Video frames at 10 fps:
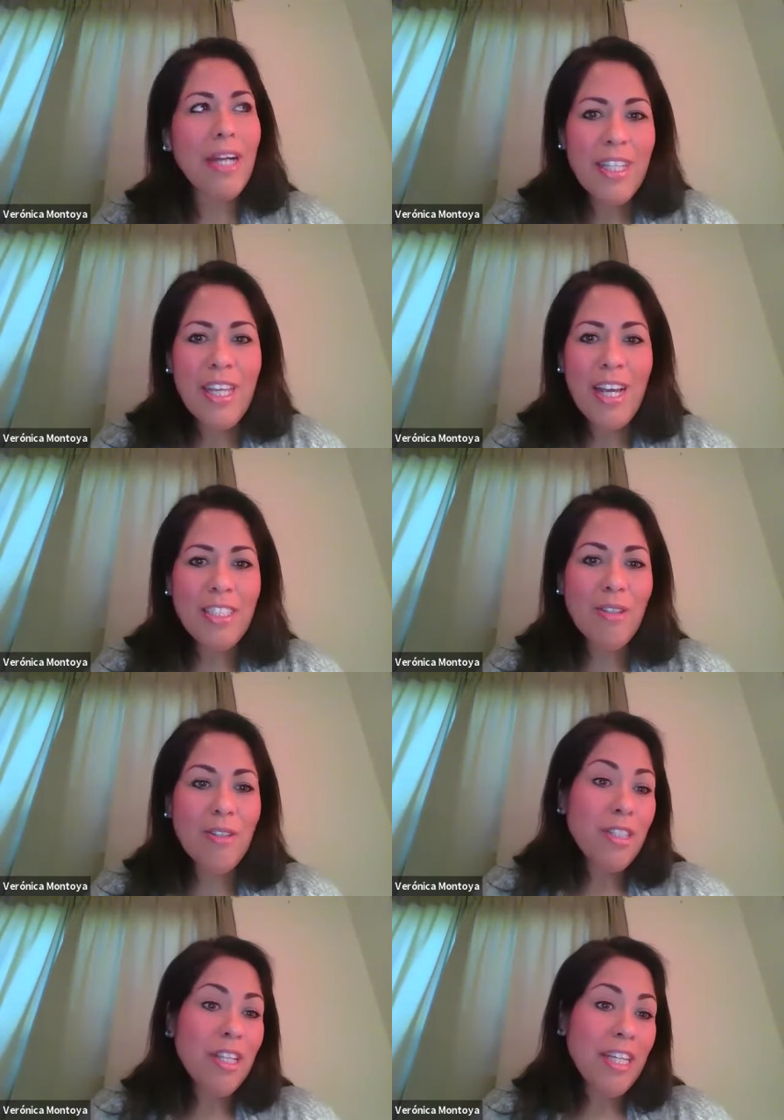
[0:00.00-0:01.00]
yeah so
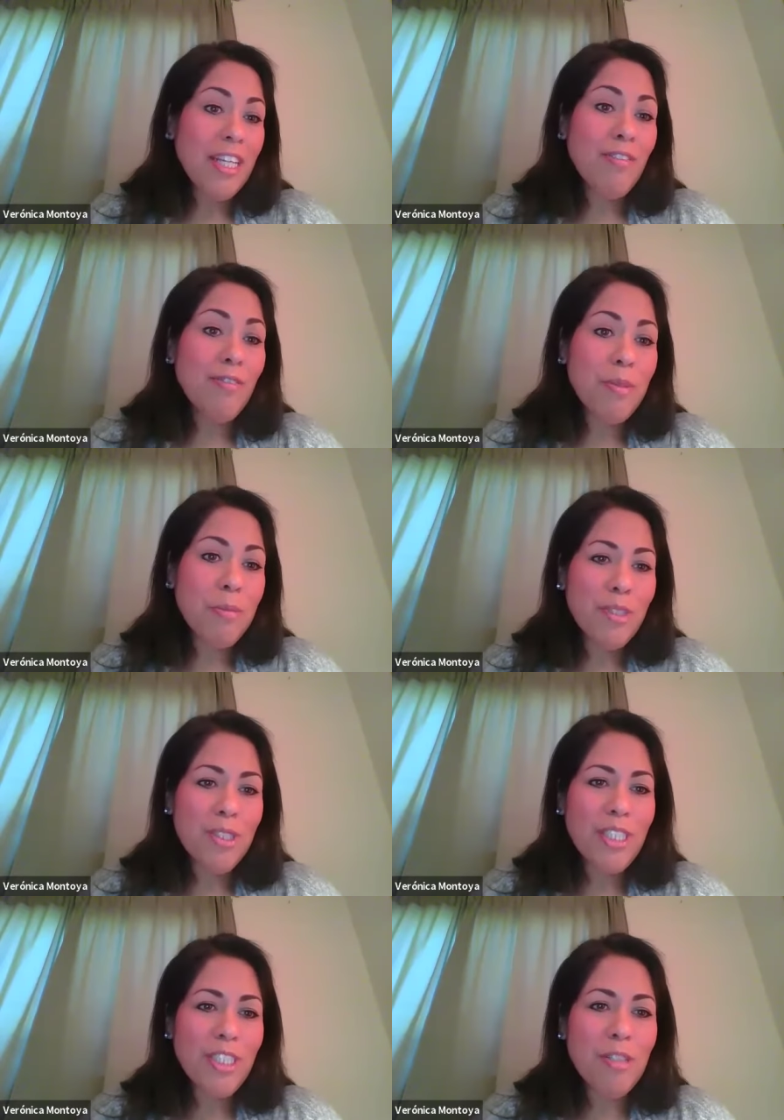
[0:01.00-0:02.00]
it, like even for me
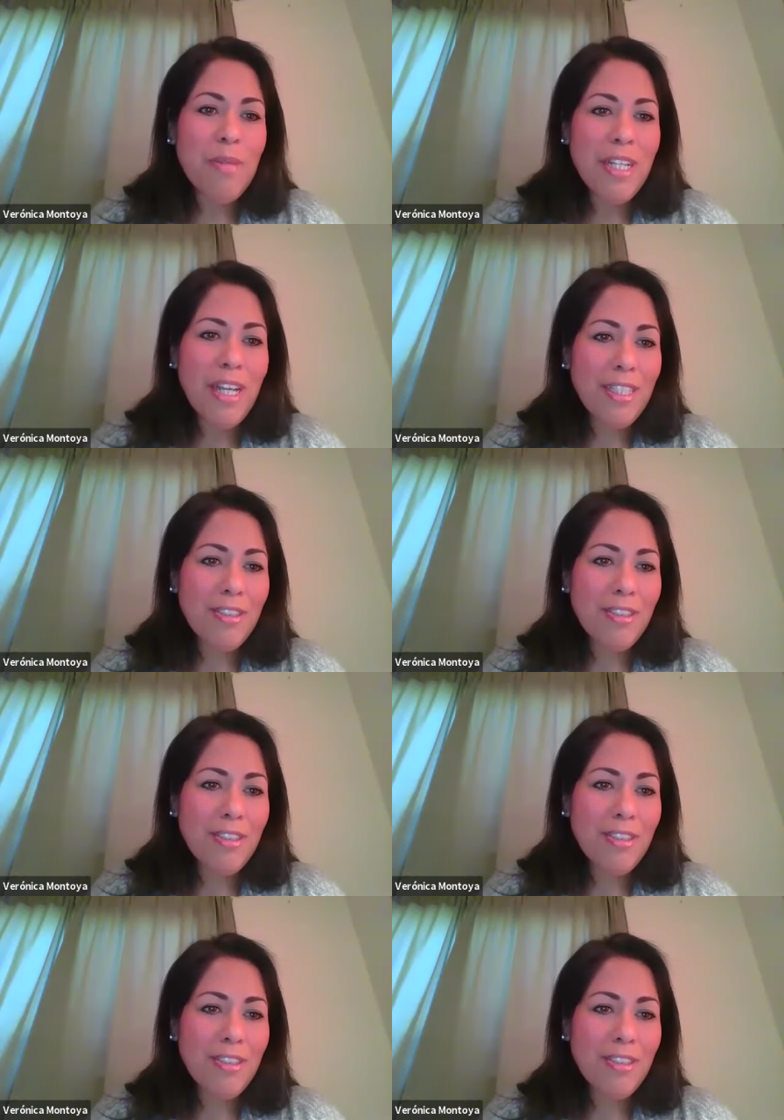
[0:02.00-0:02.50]
personally it took me nine